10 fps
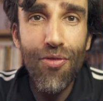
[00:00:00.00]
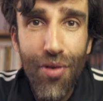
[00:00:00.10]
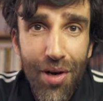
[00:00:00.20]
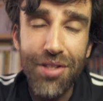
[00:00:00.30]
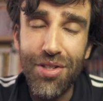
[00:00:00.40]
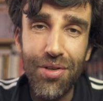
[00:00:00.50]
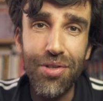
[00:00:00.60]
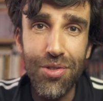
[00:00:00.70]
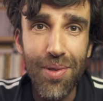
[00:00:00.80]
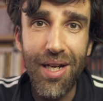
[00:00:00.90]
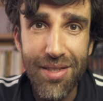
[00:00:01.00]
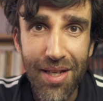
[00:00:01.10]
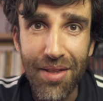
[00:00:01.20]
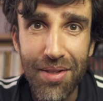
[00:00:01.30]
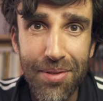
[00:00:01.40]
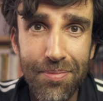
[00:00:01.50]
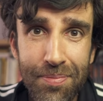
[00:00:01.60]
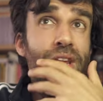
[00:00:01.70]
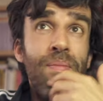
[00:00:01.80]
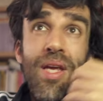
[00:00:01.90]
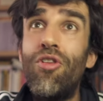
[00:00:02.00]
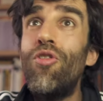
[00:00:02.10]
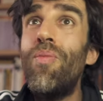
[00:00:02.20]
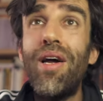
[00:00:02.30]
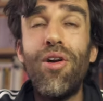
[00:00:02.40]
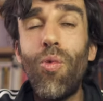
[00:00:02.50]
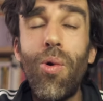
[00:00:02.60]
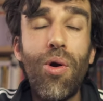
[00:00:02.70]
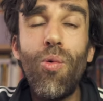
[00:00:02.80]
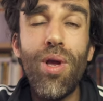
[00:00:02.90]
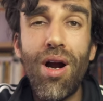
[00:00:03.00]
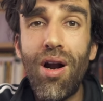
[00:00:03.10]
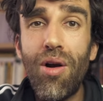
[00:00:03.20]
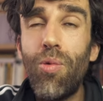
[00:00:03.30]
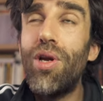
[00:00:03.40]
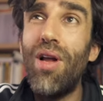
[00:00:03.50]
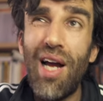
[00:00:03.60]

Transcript: very serious when I say this. I mean, no matter where we are, we all